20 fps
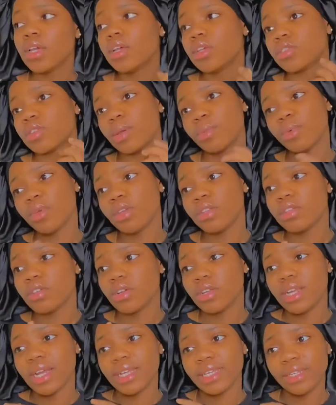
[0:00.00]
So I'm going to
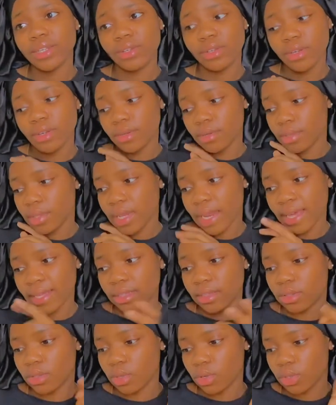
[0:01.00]
order like
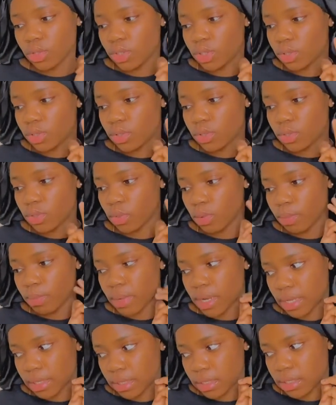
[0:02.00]
those two
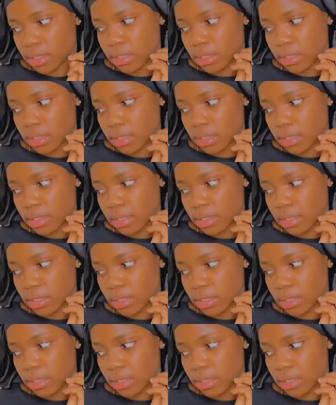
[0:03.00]
pants.